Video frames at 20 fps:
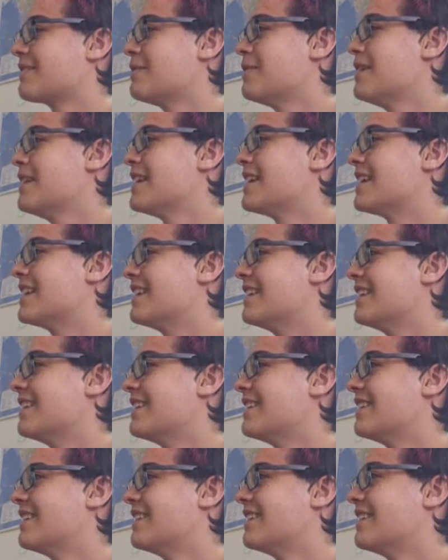What?
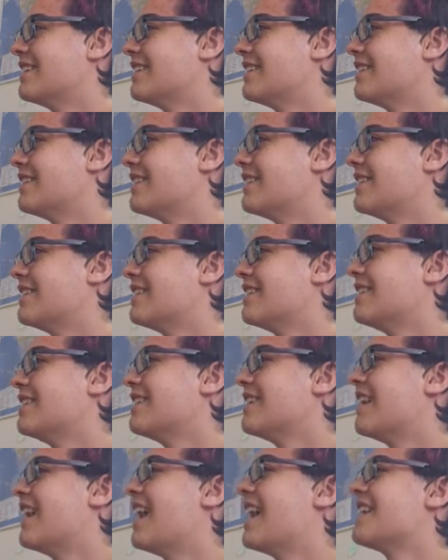
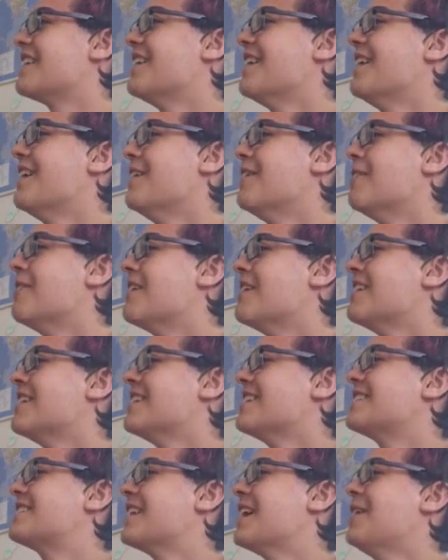I know.
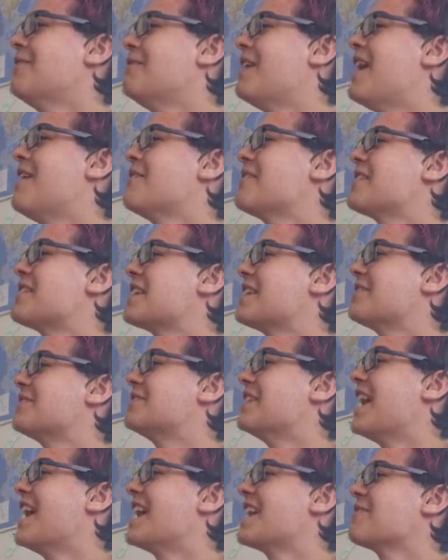Tell mommy that
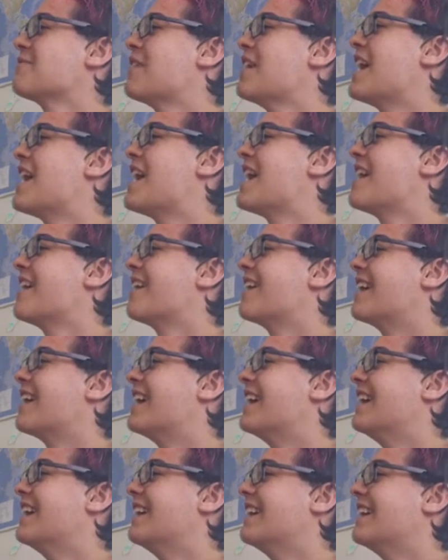I'm dyeing my hair.